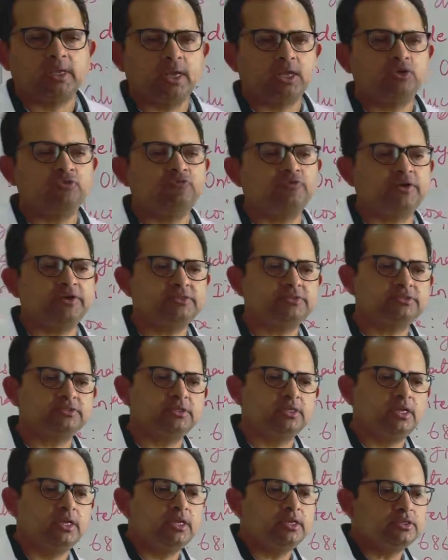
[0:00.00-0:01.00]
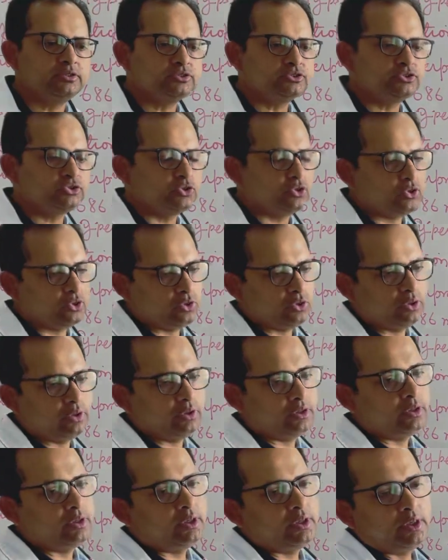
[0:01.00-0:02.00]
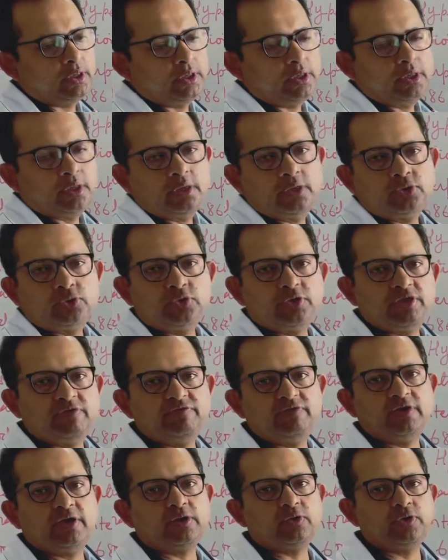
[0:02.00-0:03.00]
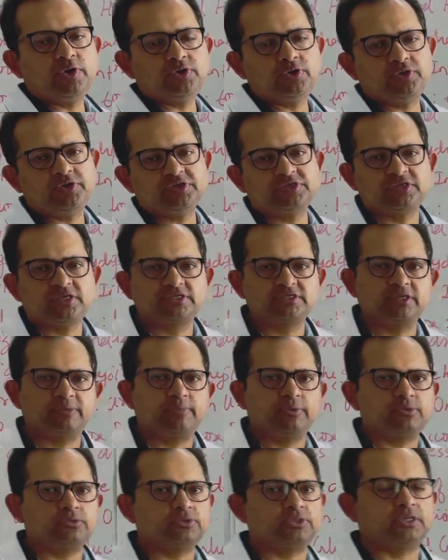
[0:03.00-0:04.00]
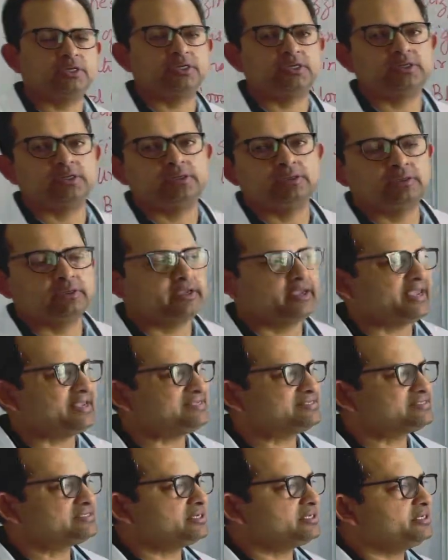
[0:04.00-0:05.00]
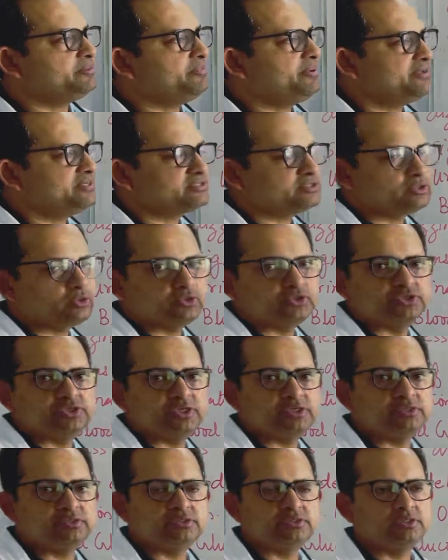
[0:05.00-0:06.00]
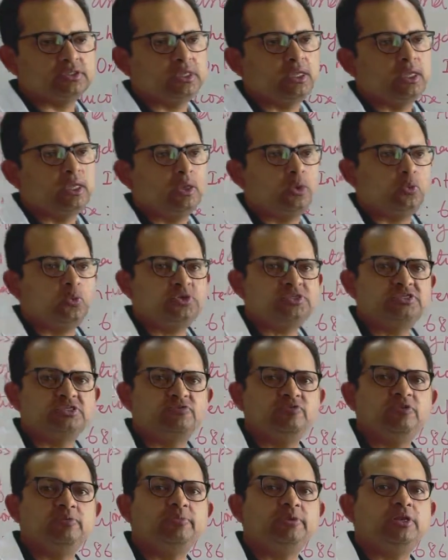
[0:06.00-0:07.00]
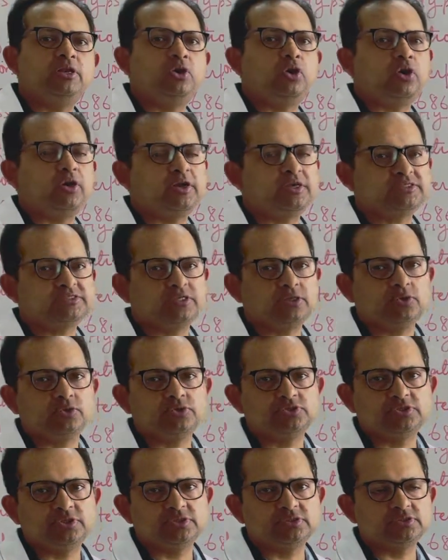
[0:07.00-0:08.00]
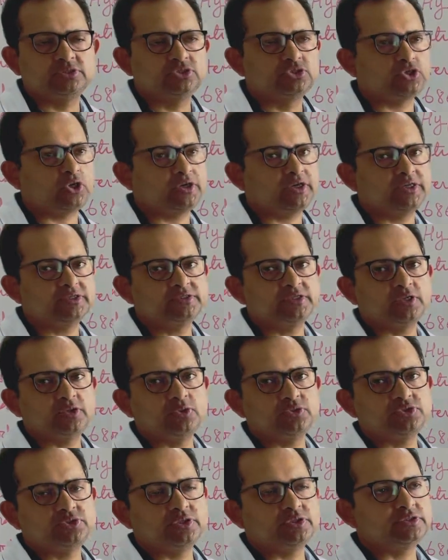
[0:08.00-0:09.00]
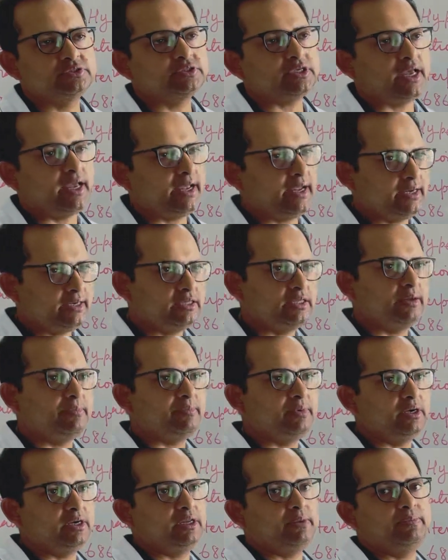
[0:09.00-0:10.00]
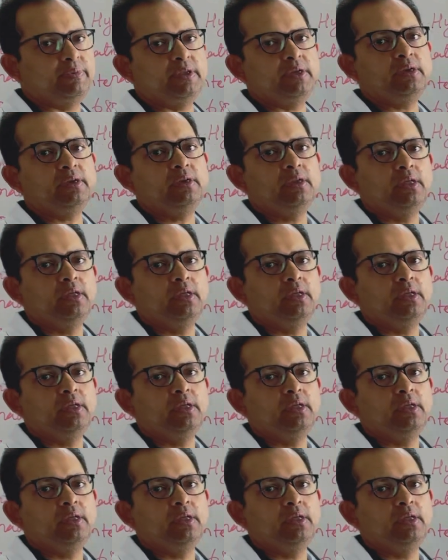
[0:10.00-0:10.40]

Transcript: Hello friends. So today we are going to discuss about the case study based questions, which will be long answer questions, short answer questions and the multiple